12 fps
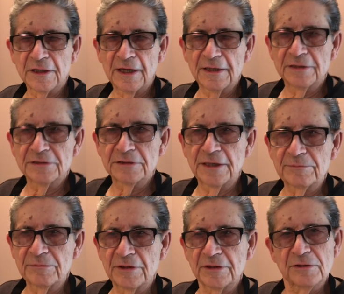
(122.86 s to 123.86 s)
kind of the
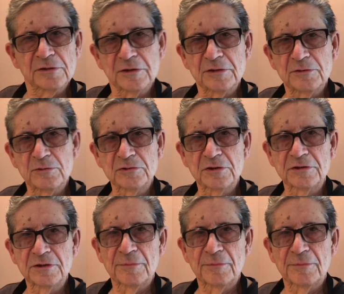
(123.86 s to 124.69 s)
same thing. You can use this